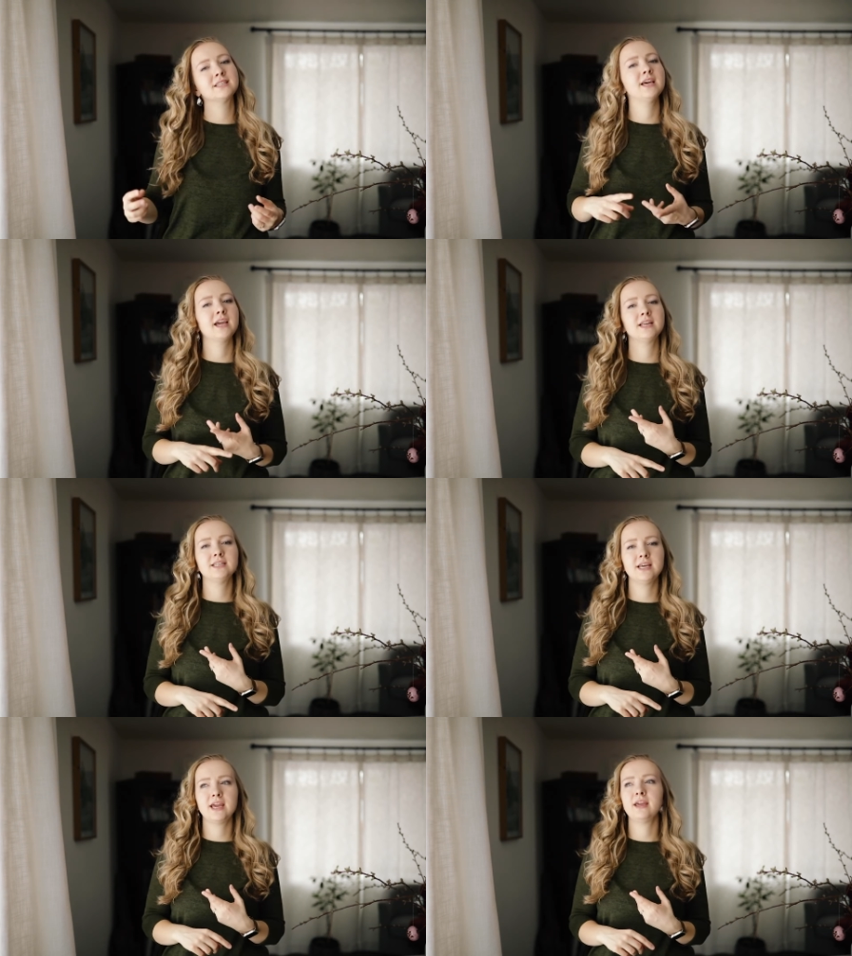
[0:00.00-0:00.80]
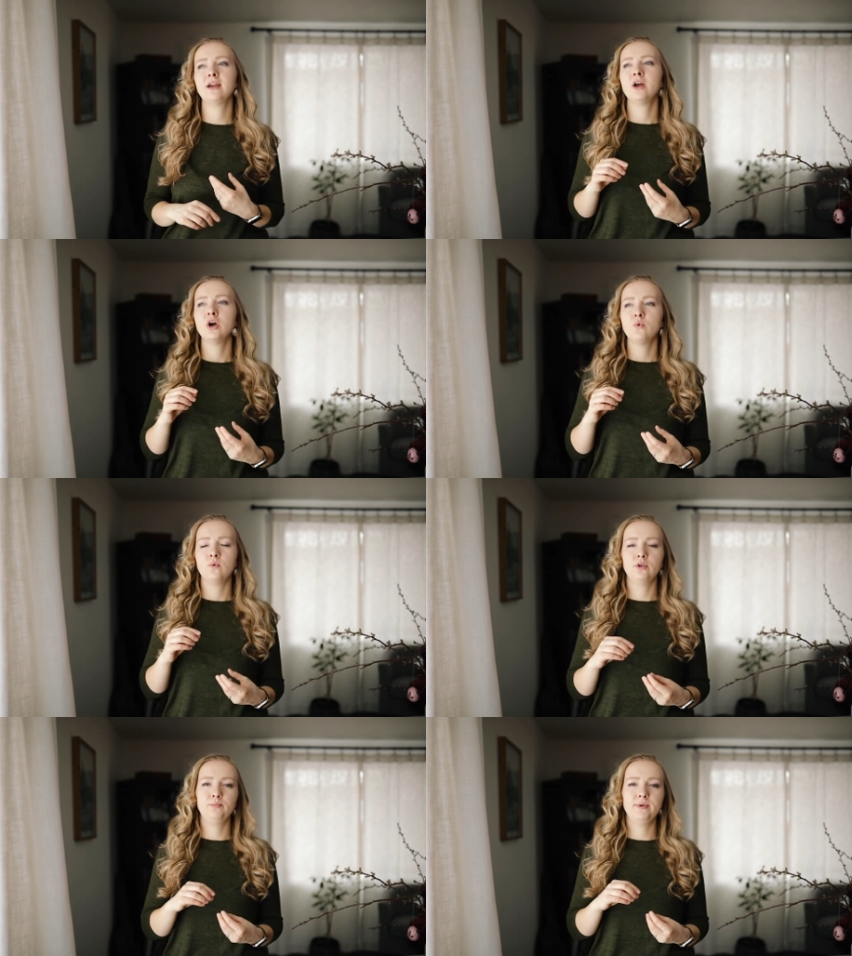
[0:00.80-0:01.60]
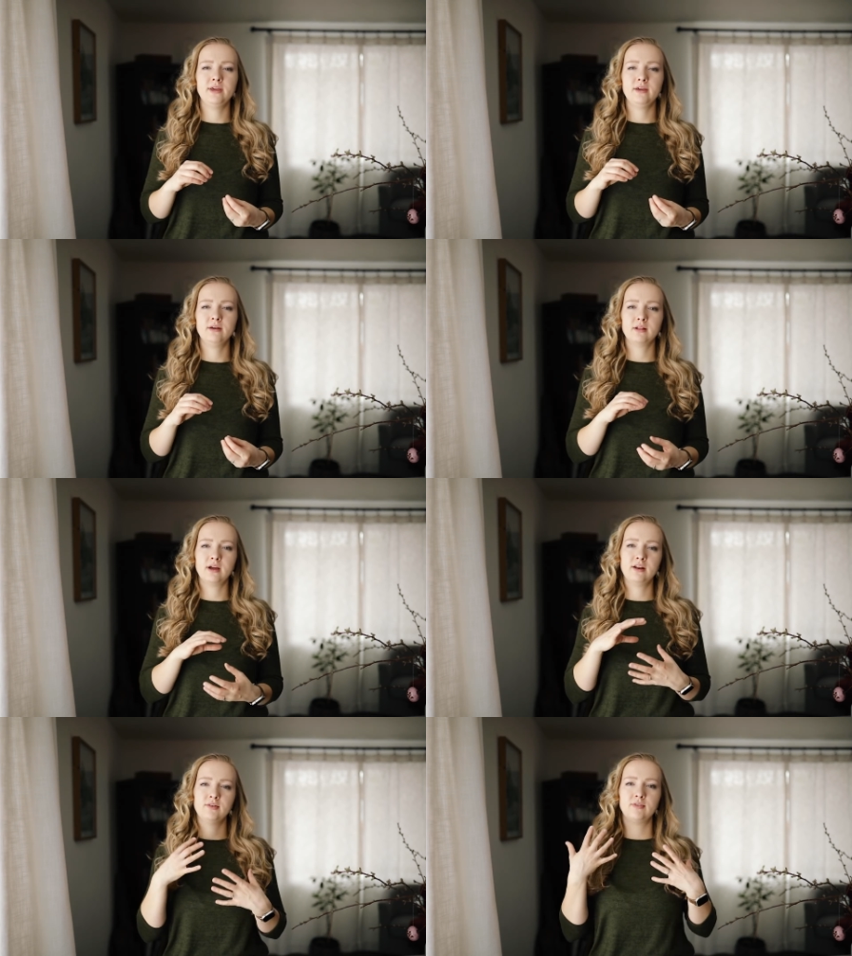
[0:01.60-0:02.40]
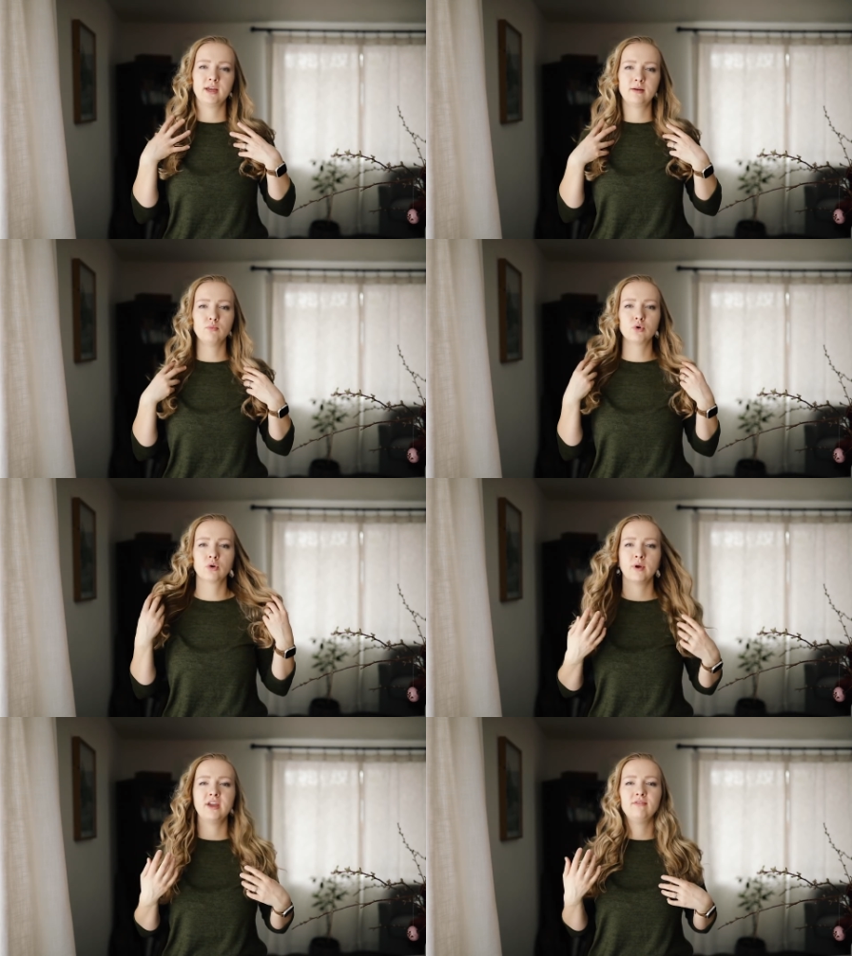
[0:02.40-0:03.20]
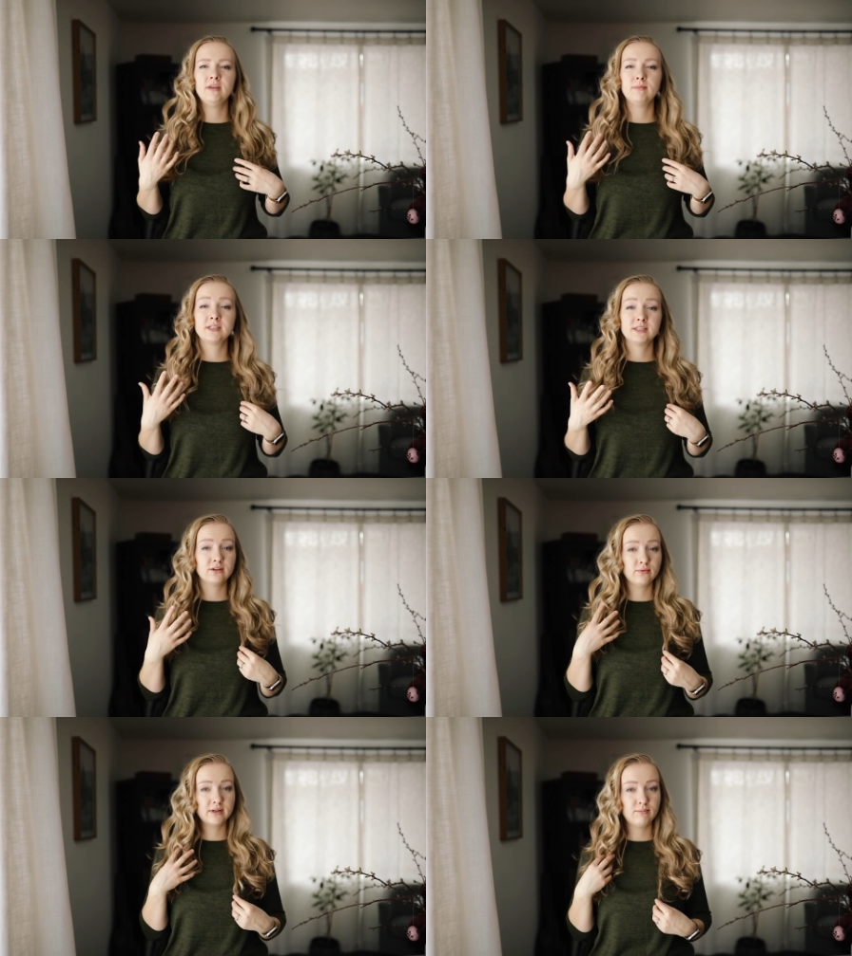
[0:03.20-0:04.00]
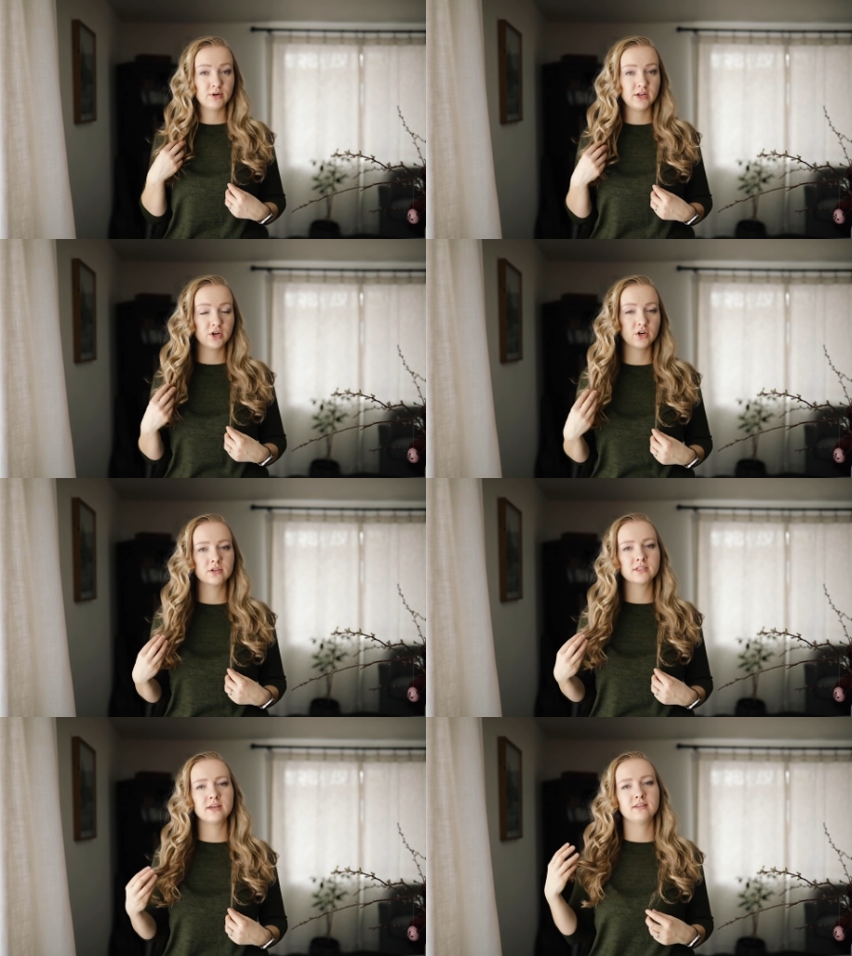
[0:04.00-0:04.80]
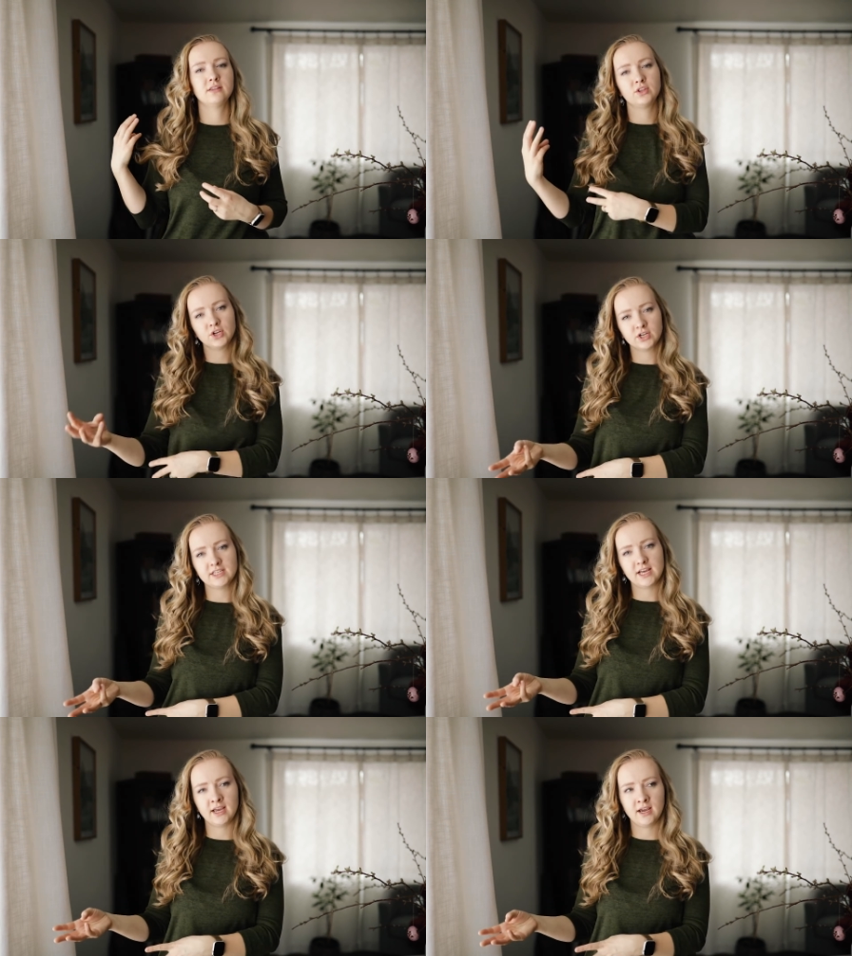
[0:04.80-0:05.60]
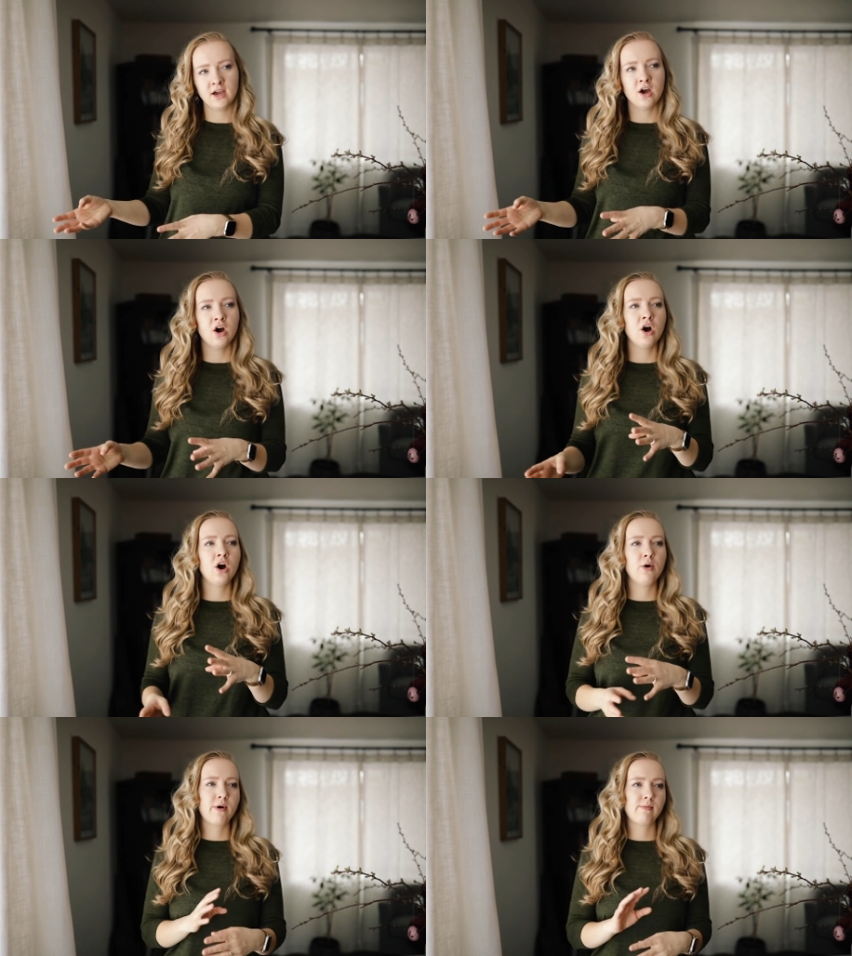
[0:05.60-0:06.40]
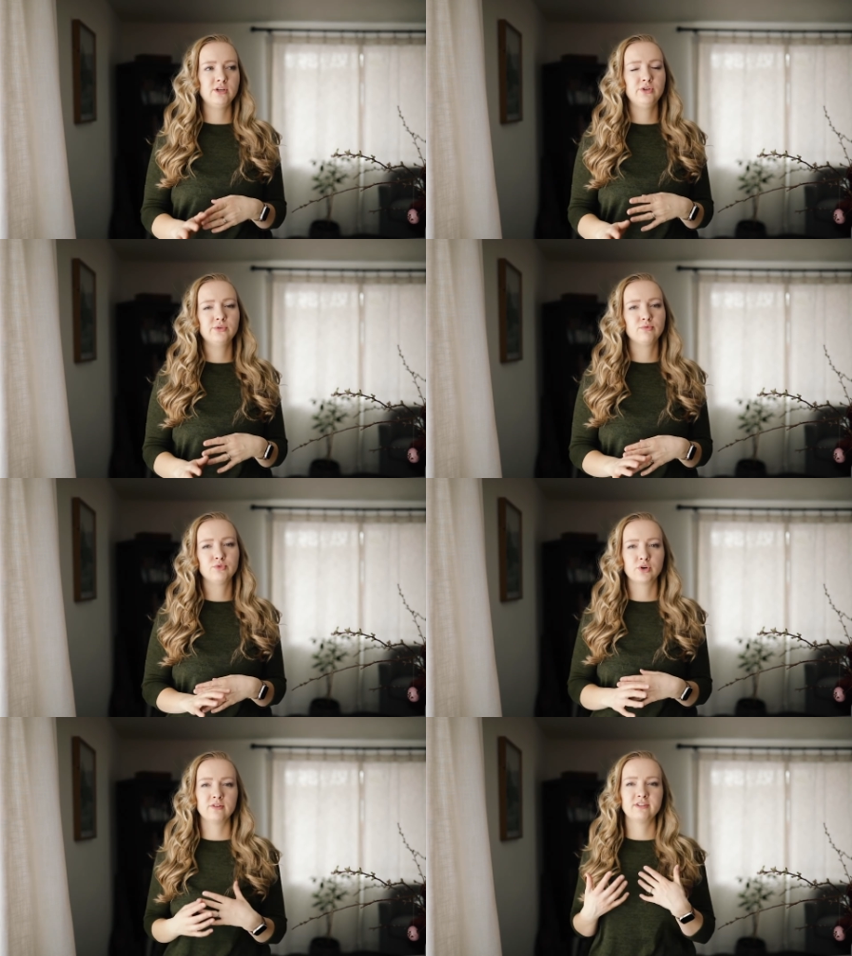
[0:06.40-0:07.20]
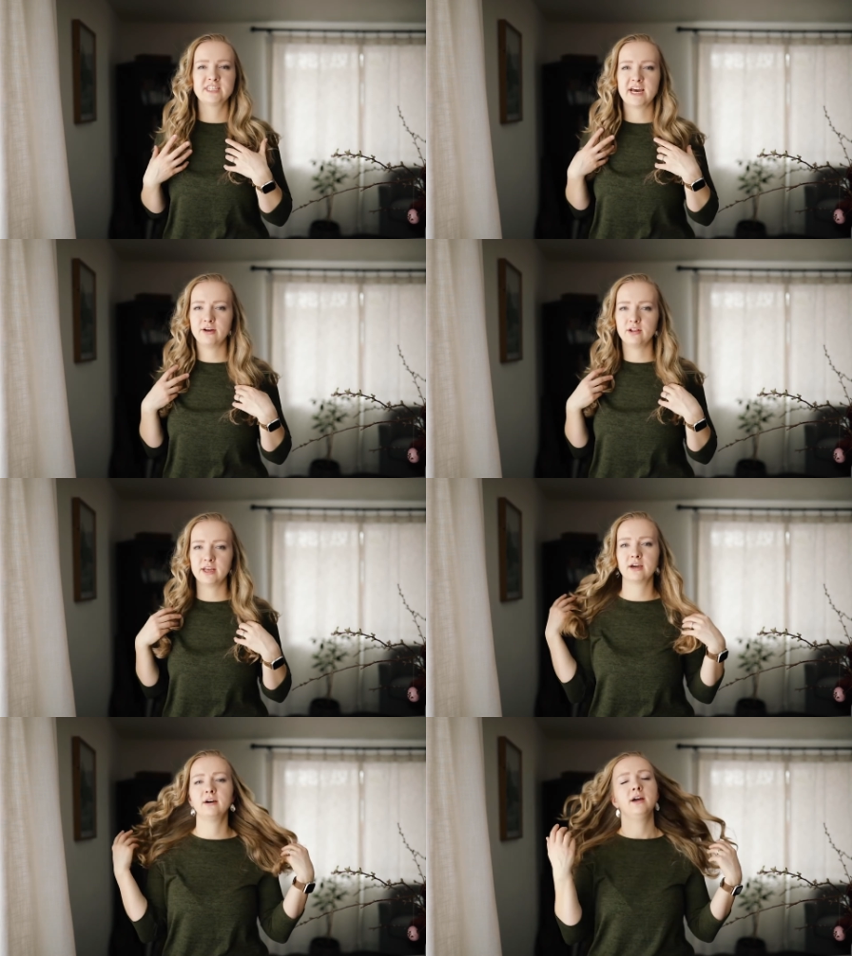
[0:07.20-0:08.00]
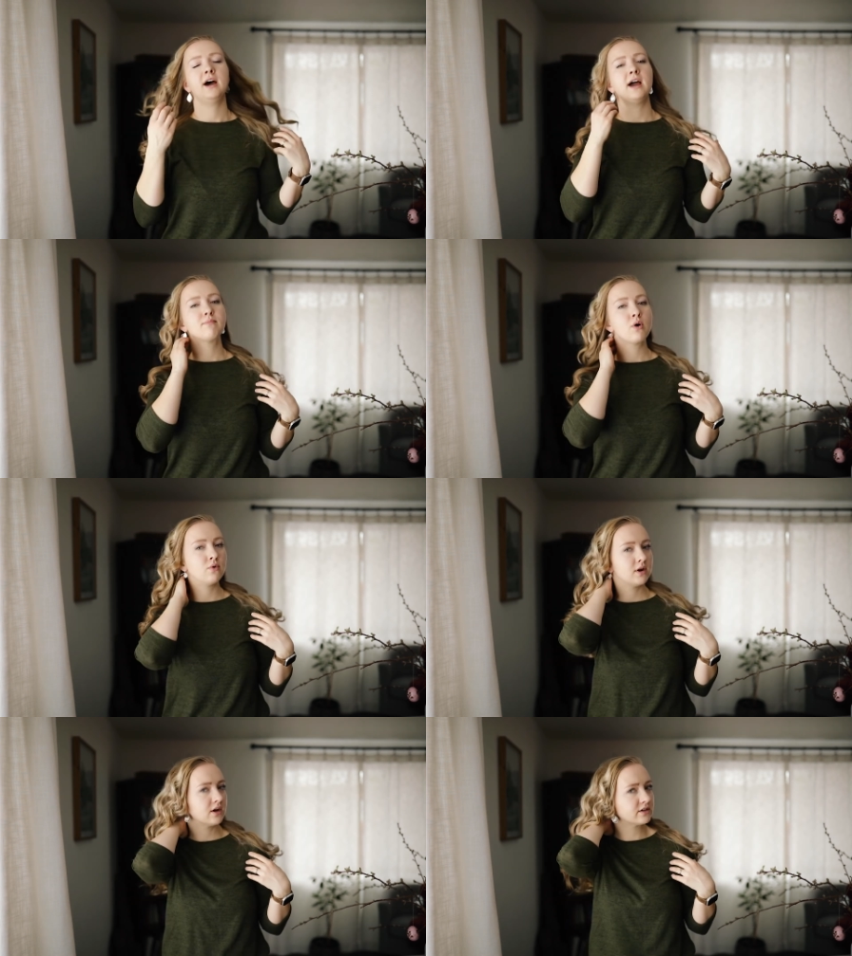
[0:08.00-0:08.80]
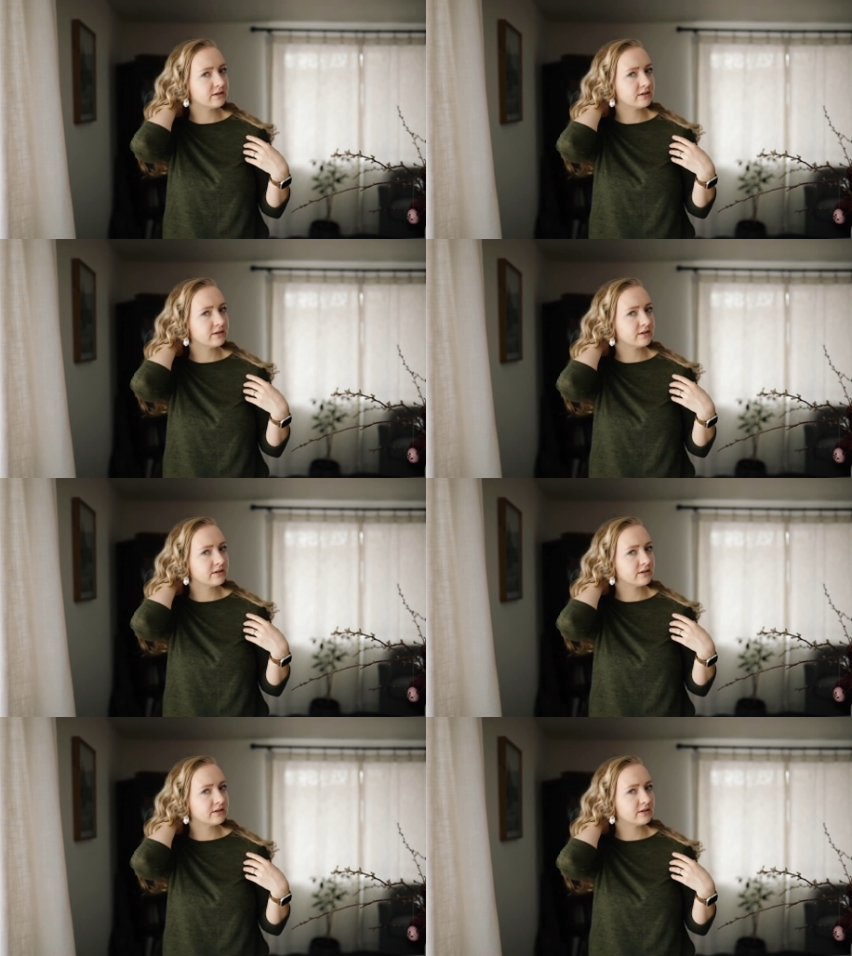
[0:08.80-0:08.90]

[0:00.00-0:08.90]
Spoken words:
Second day will be kind of like more wavy, but still really pretty curls. And then the third day, I'll probably do some sort of style, like a high pony or